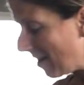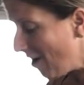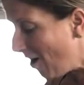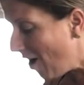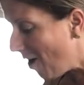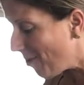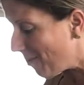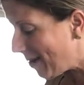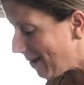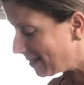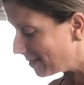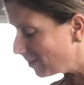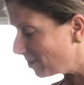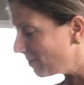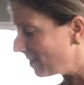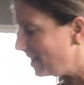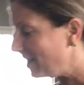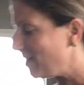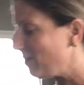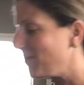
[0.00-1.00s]
All right,
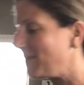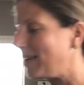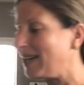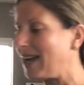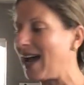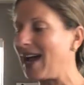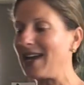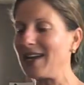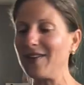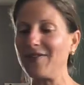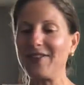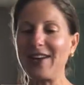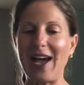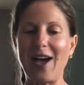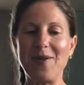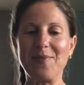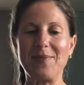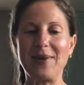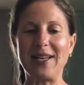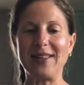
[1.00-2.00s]
learning to read. I have
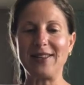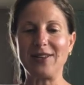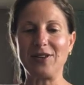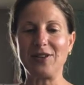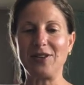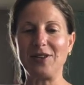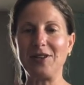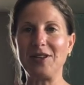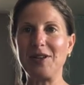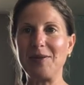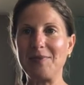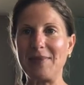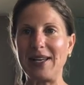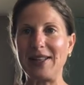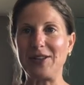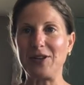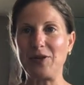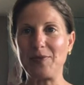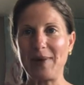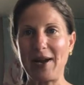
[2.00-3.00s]
got my little
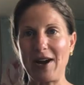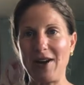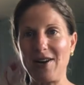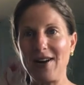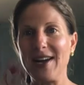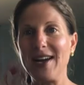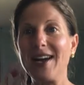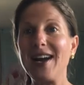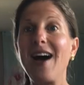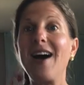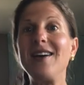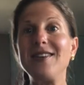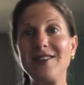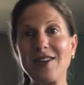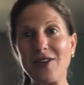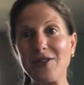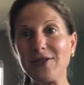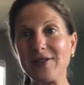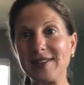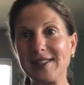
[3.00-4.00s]
bear.
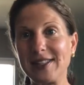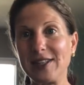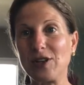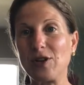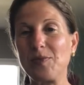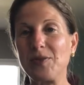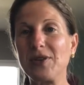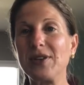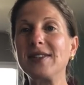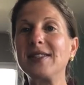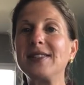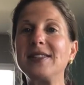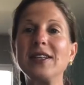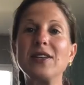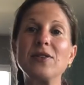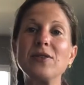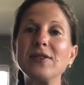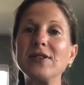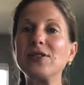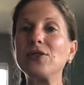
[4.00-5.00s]
Another sticker book.
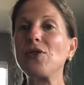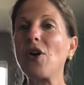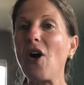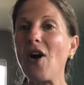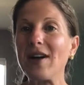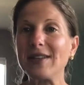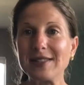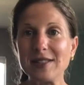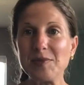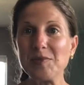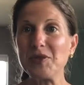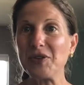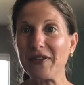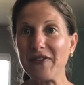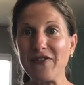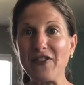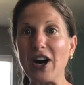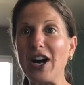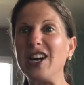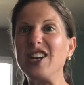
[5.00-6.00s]
Stickers are awesome. They're
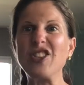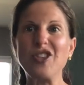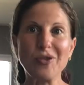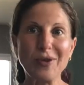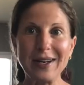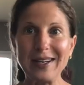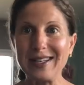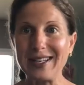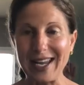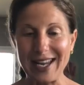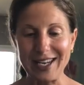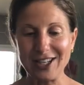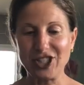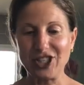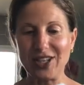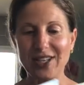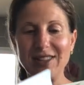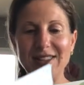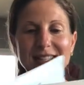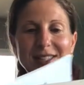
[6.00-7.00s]
fun. They're
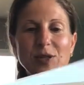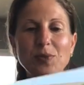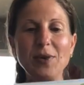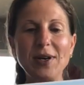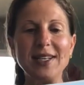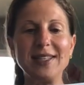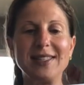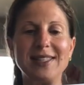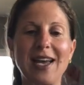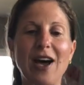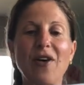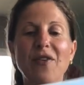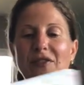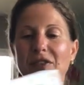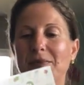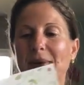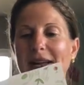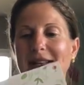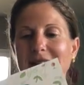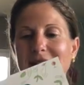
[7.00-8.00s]
engaging. This one is the
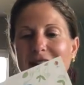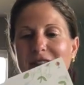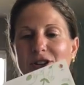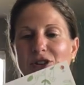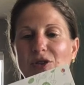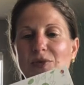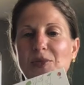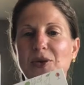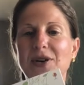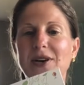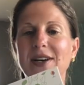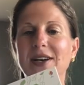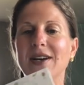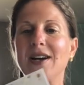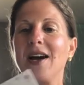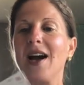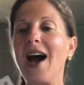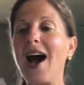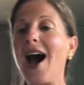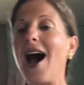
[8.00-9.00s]
alphabet sticker book.
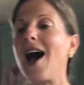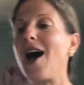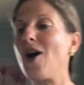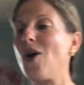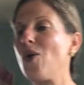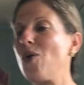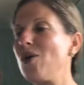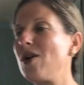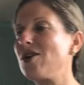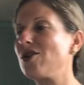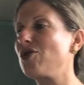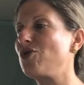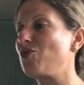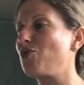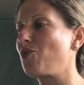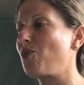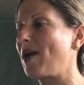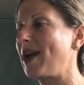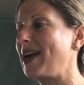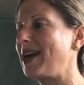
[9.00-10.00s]
How
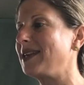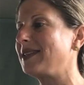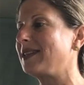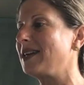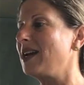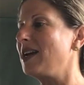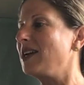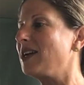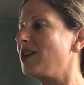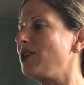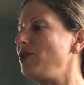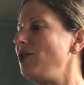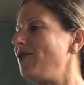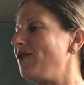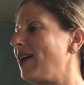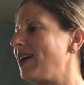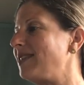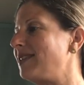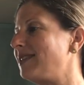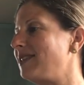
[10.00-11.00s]
great! Can you
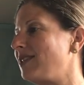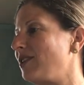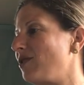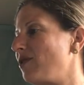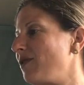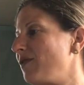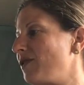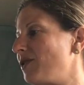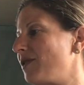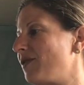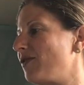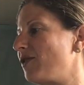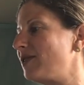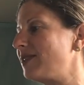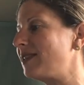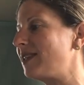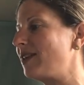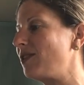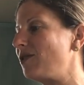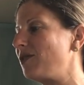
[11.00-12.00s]
find the sticker for the first
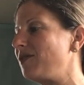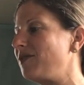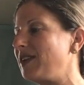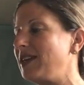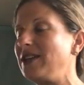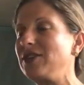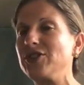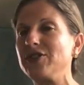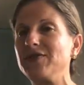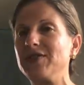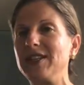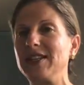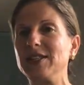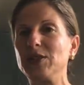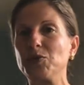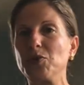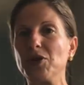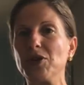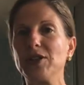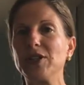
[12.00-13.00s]
letter of each of these
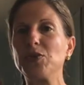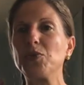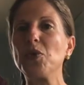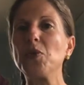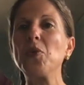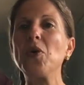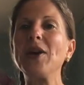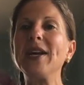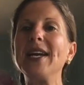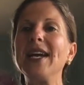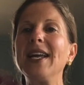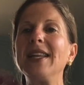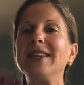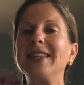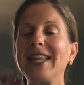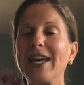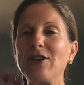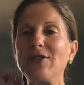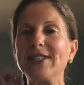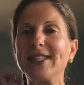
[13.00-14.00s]
words? We're working on
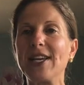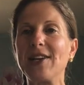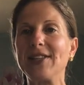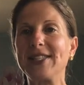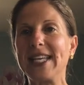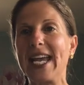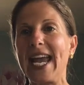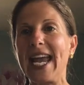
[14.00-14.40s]
letter sounds.